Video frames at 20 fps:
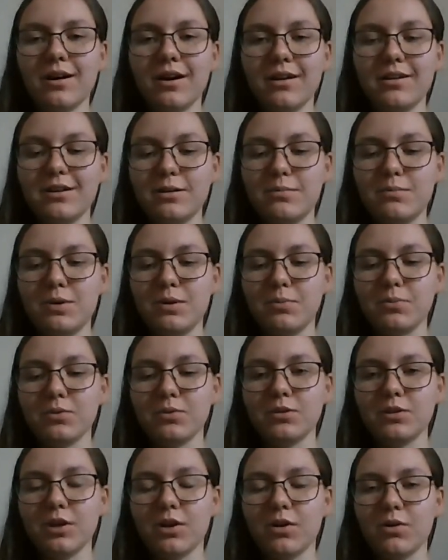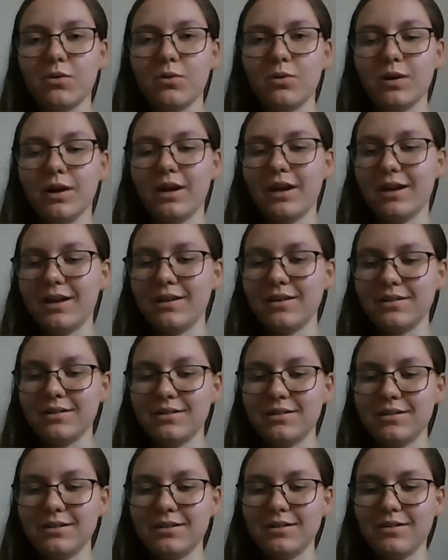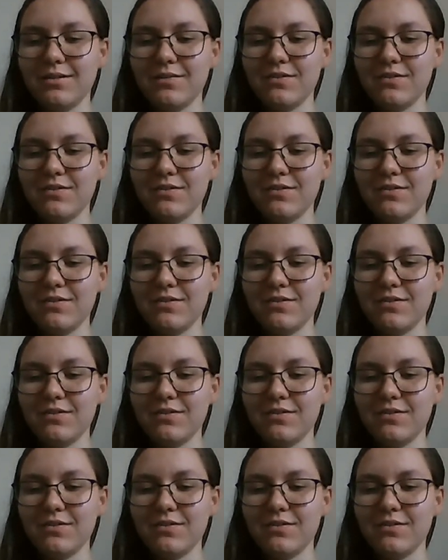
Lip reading: need people to go and